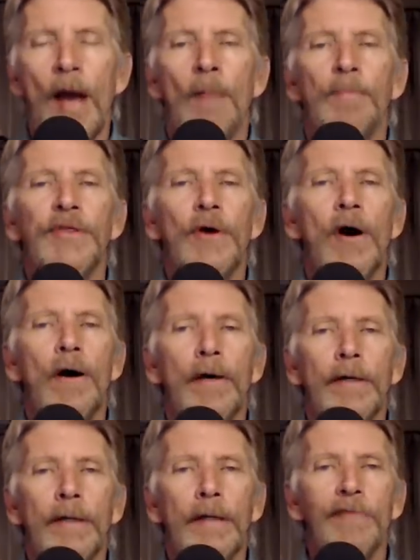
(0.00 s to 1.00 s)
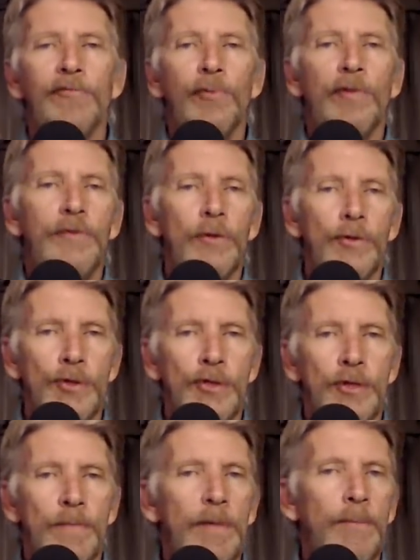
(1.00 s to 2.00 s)
But the hard left refuses
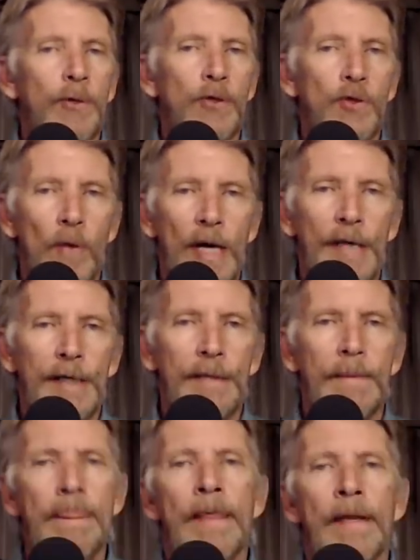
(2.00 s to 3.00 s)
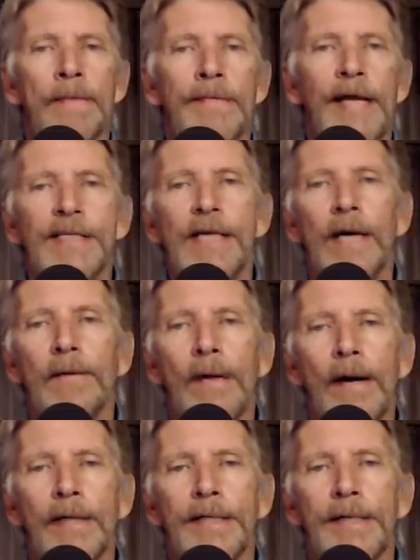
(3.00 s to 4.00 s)
to be persuaded. That's how
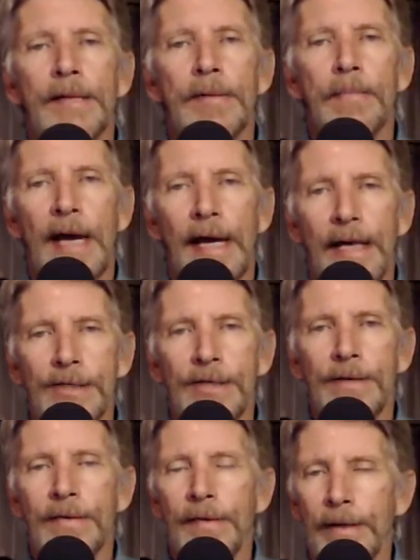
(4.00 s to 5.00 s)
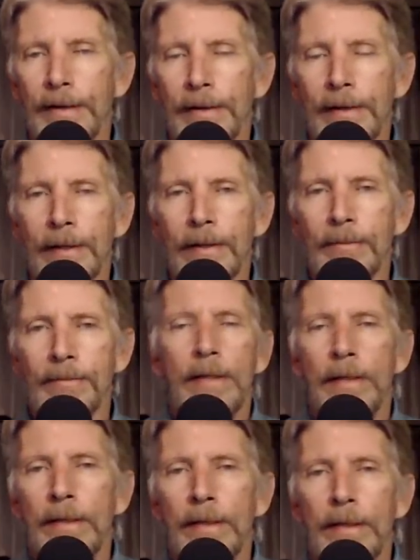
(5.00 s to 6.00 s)
locked into the past they are.
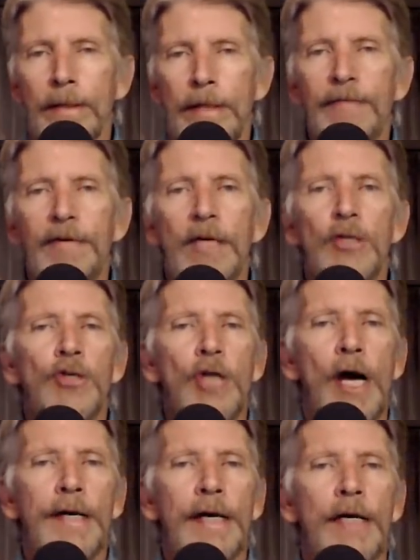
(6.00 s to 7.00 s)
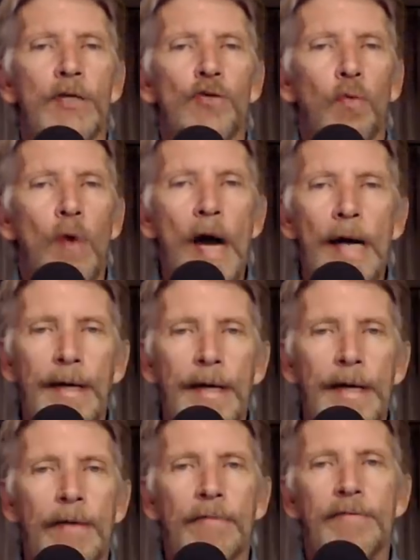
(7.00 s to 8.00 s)
Even as China has rocketed
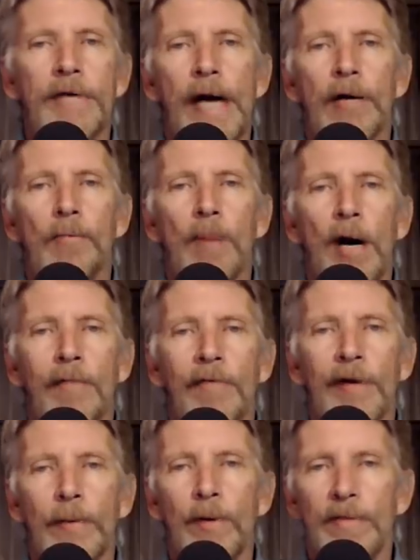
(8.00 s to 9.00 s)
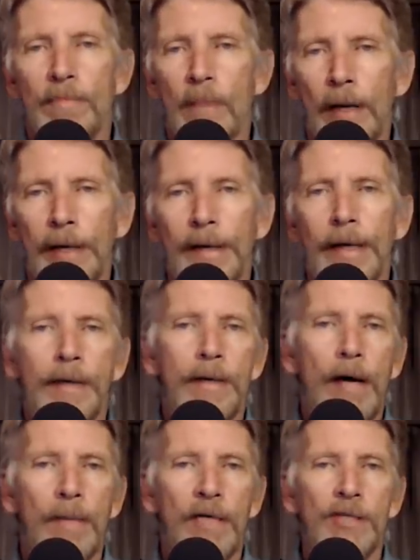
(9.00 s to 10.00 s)
out of dire poverty with market
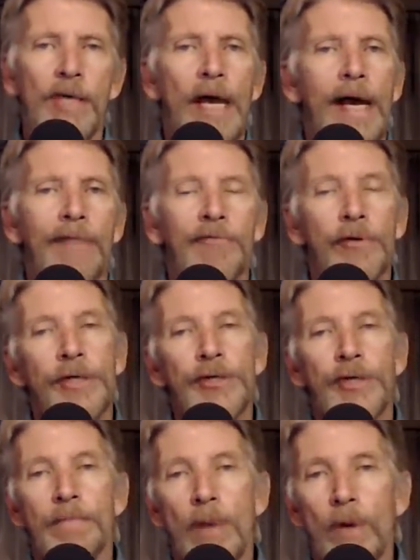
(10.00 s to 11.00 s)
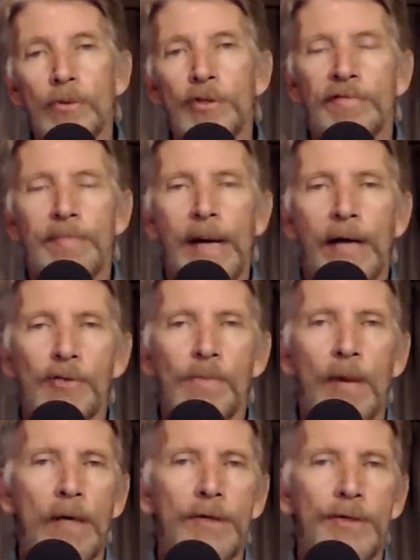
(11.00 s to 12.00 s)
economics after ditching most of Mao's
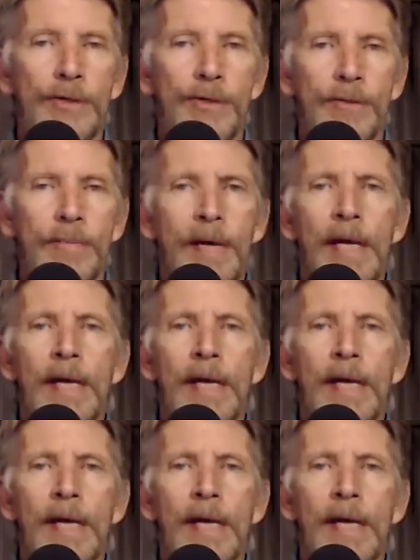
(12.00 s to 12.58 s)
Marxism,